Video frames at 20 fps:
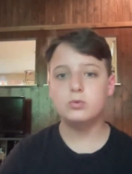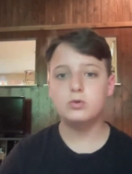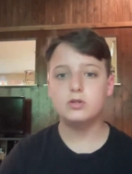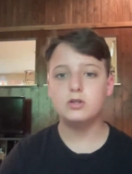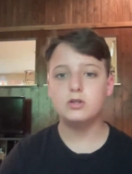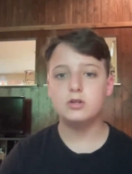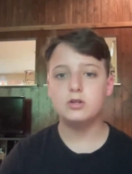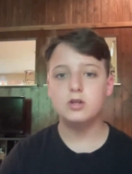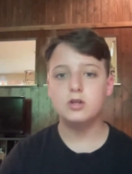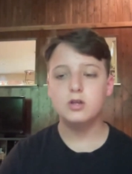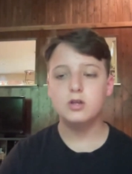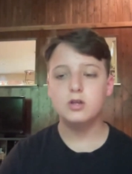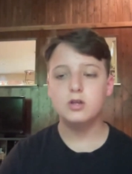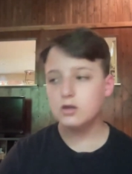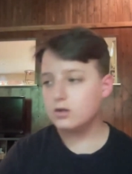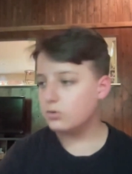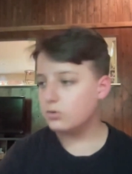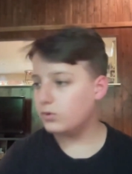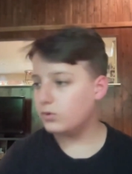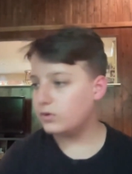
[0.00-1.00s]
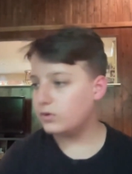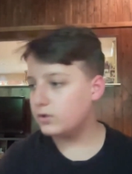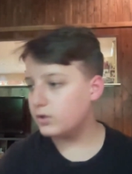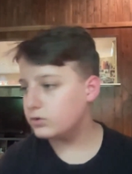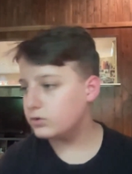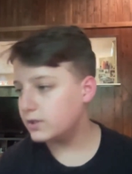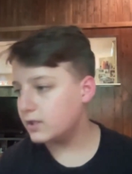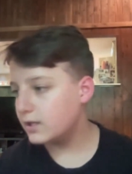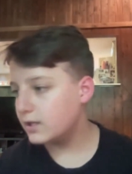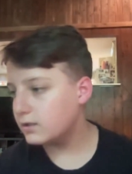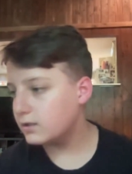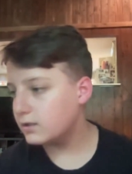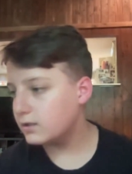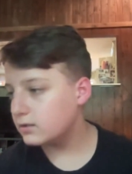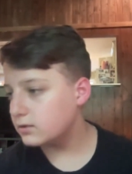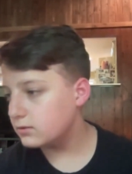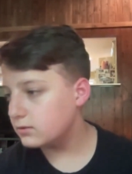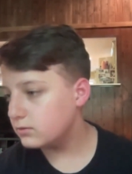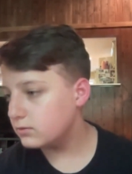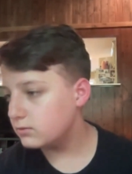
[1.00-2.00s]
We know
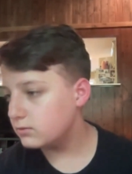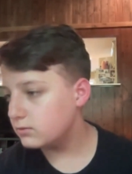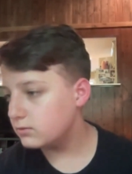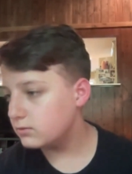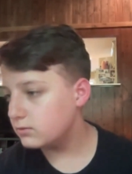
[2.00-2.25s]
that